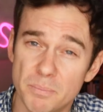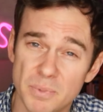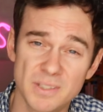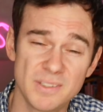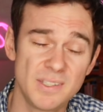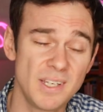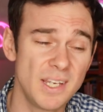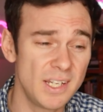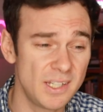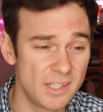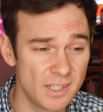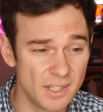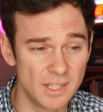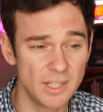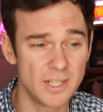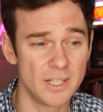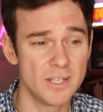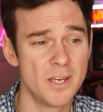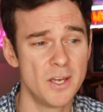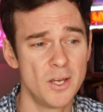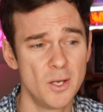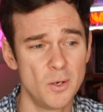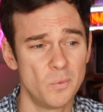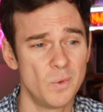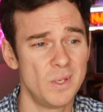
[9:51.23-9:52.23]
particularly
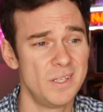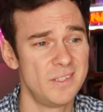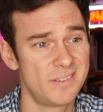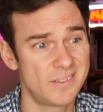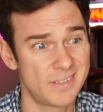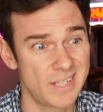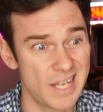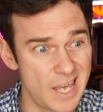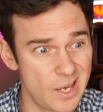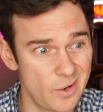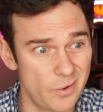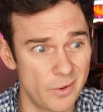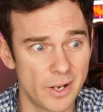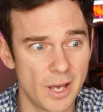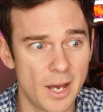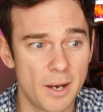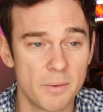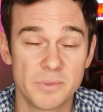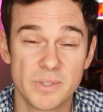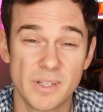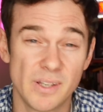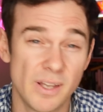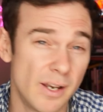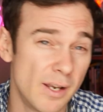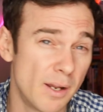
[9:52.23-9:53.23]
when scaled
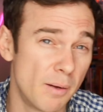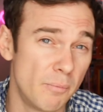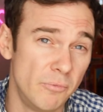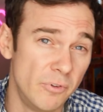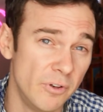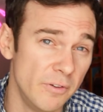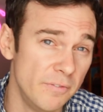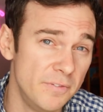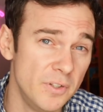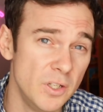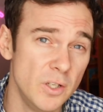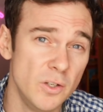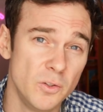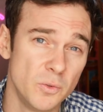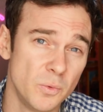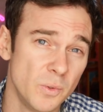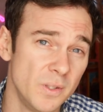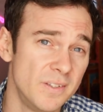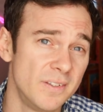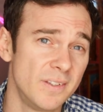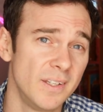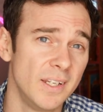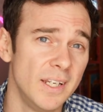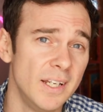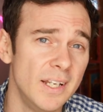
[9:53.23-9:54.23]
up to the number of views we're
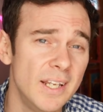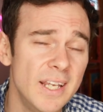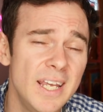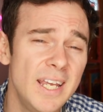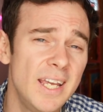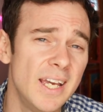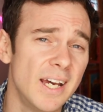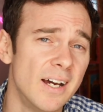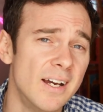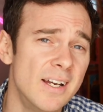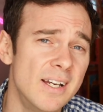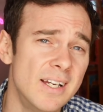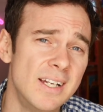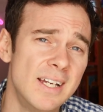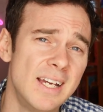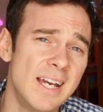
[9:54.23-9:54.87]
seeing here.